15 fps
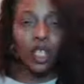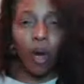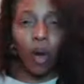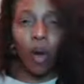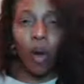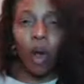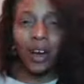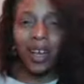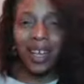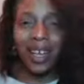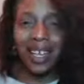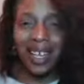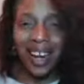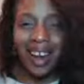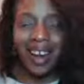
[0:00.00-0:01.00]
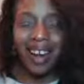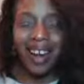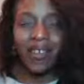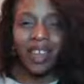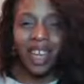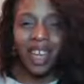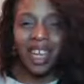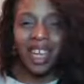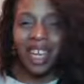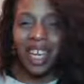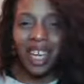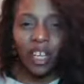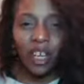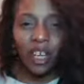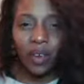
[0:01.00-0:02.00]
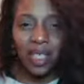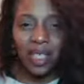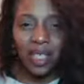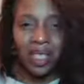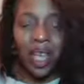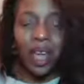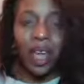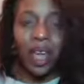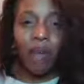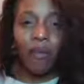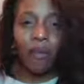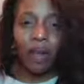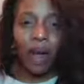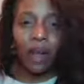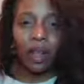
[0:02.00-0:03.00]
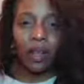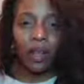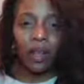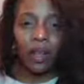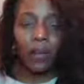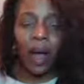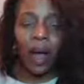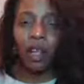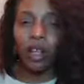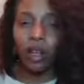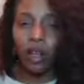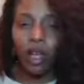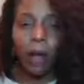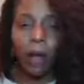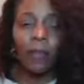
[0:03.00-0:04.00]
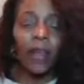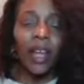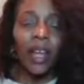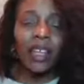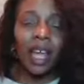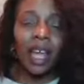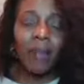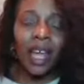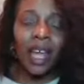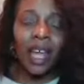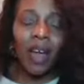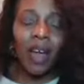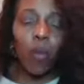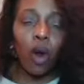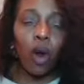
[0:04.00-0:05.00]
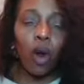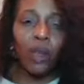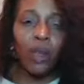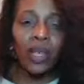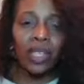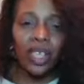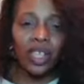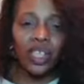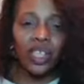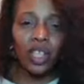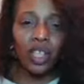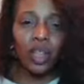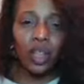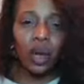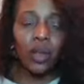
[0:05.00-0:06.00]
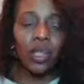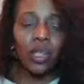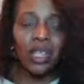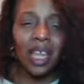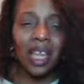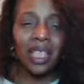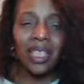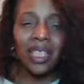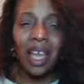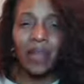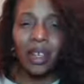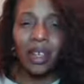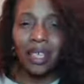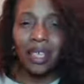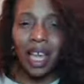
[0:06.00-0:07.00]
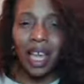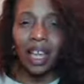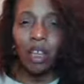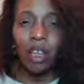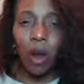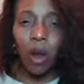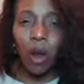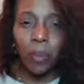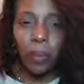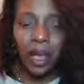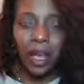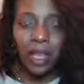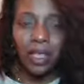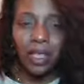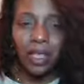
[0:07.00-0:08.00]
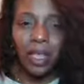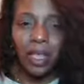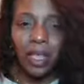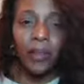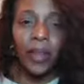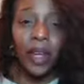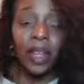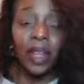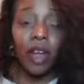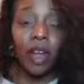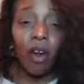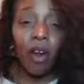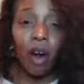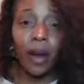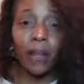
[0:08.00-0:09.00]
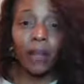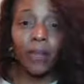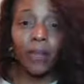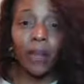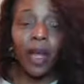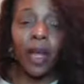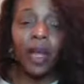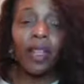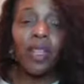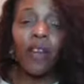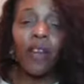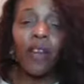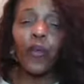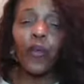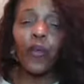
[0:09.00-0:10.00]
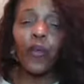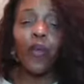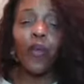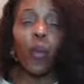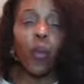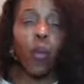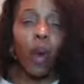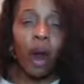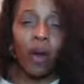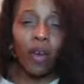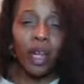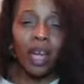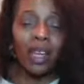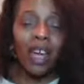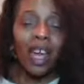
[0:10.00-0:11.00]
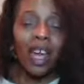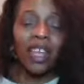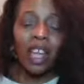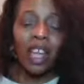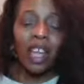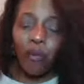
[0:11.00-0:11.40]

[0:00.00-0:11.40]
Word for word: We decree and declare that their heart and soul are clear of any hindrance in following you. Hallelujah. They may have worldly, but those things never take your place in their heart.